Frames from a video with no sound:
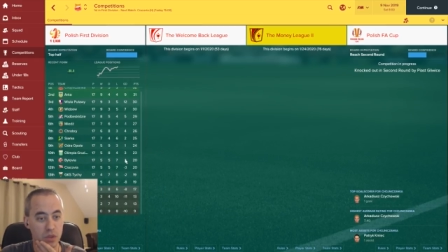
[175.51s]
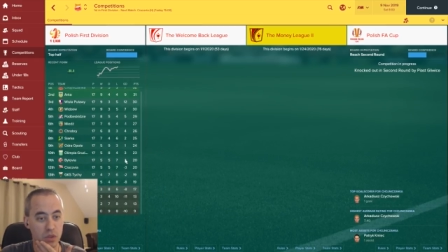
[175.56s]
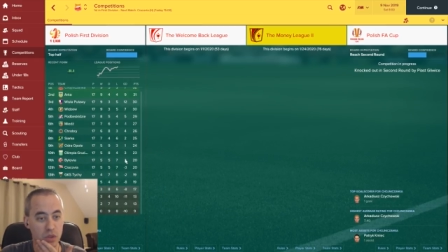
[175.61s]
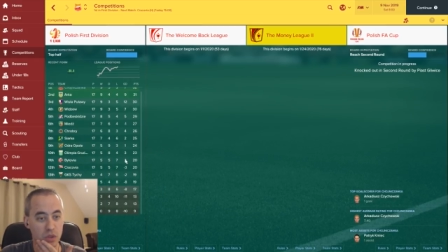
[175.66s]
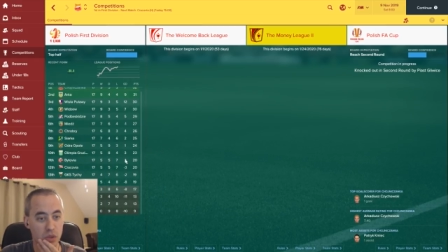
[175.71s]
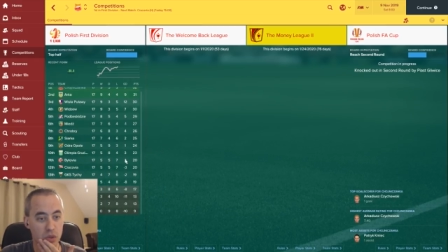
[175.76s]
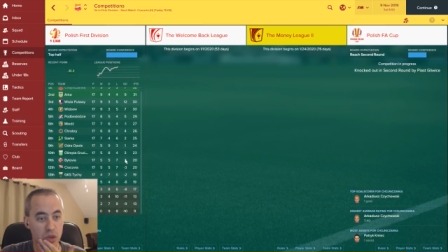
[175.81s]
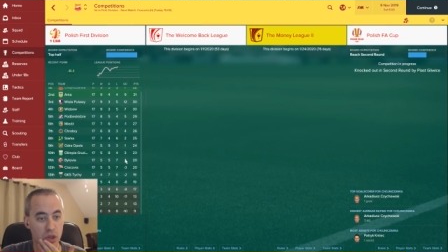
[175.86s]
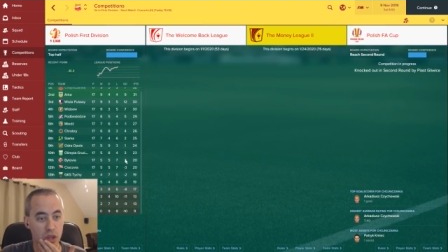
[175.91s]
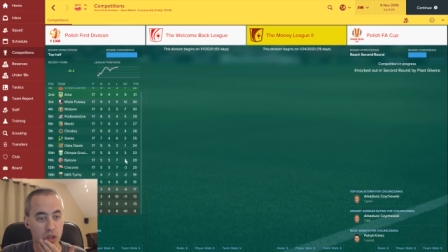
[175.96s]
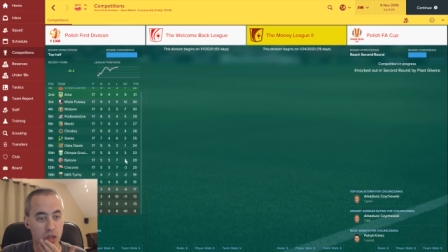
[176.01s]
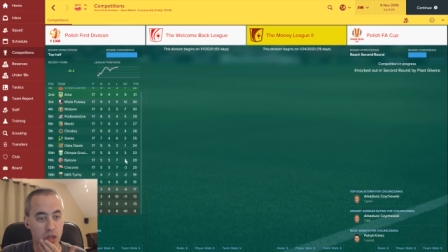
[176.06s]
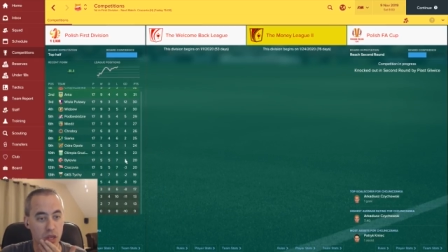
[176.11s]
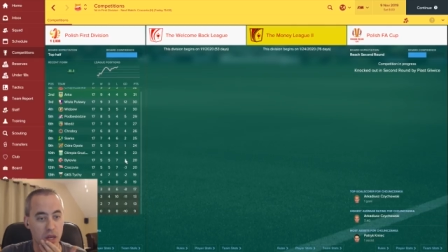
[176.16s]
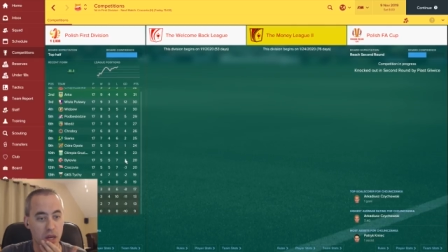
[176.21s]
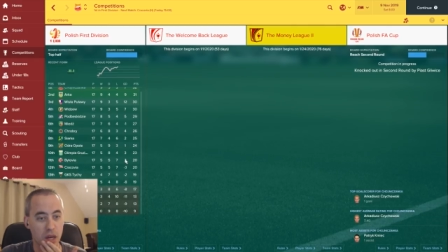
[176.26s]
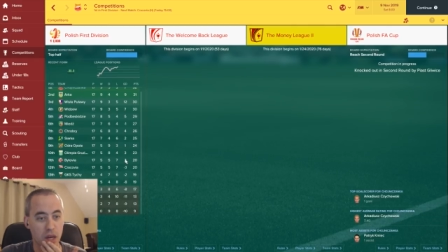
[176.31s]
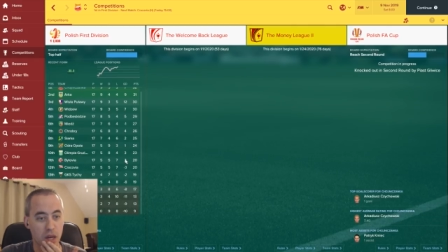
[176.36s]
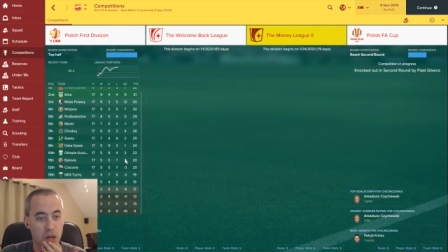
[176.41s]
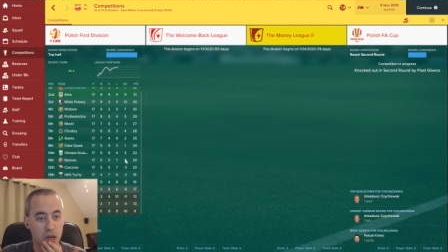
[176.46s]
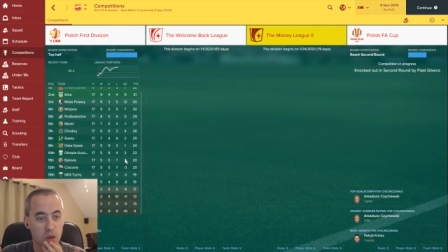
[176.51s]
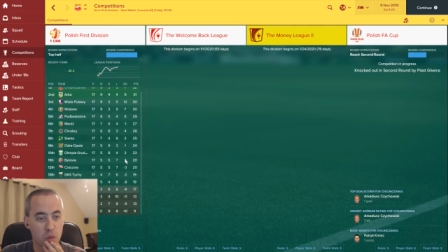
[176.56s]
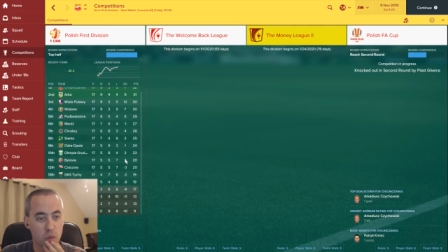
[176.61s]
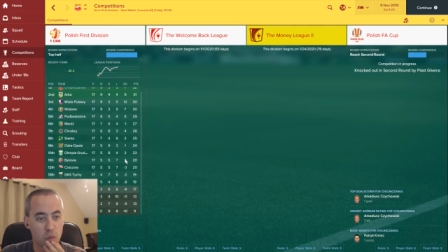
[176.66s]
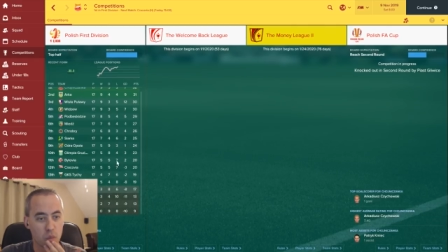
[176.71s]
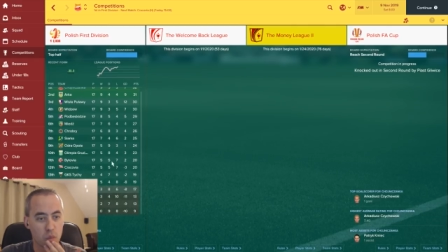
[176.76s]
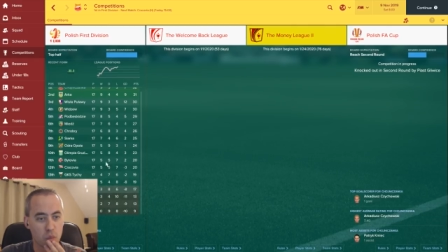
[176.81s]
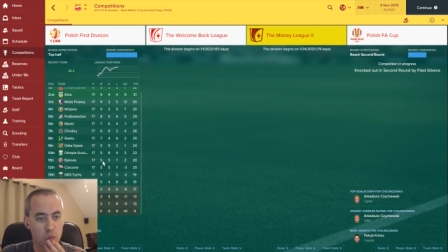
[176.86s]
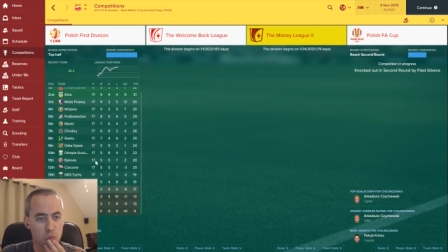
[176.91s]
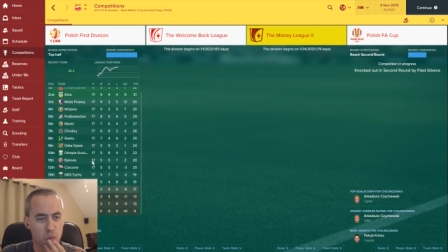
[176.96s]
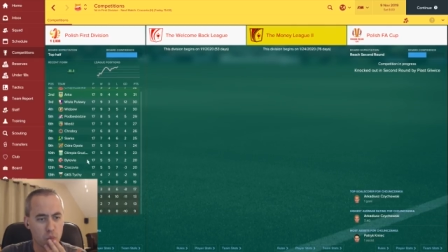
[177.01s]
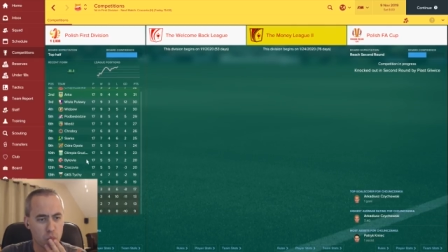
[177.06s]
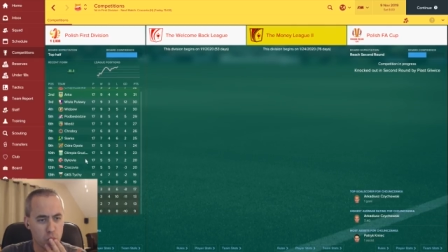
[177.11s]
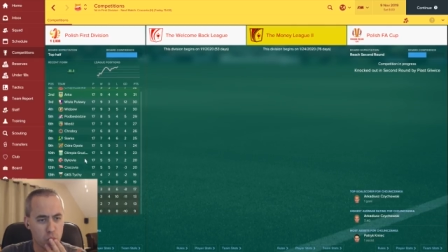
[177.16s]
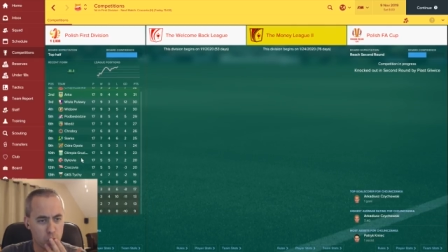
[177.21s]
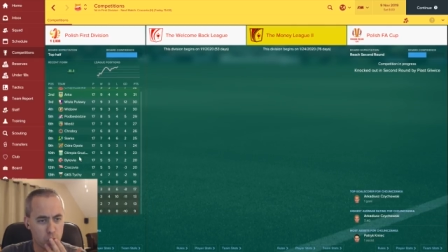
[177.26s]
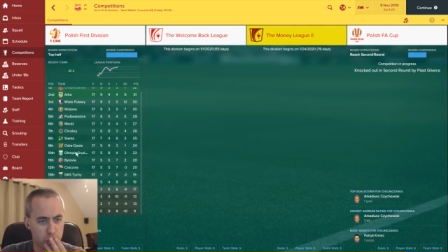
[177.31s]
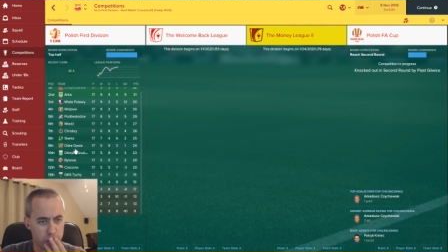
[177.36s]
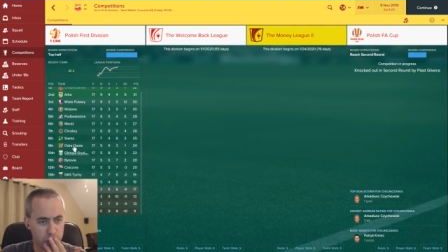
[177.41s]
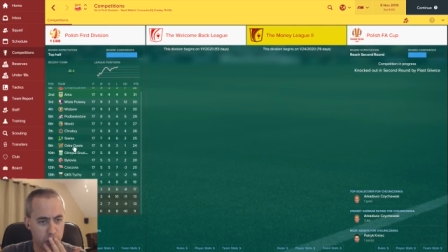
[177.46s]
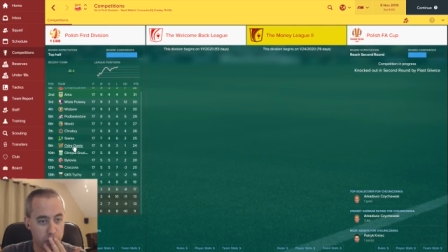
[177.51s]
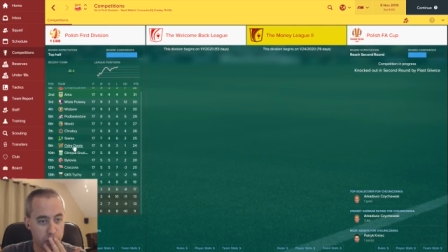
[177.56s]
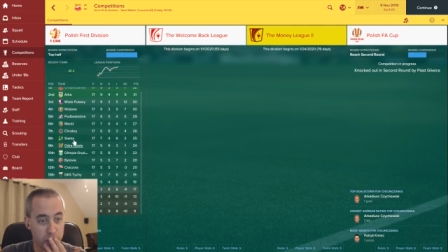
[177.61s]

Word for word: the uh, mm, where'd they go?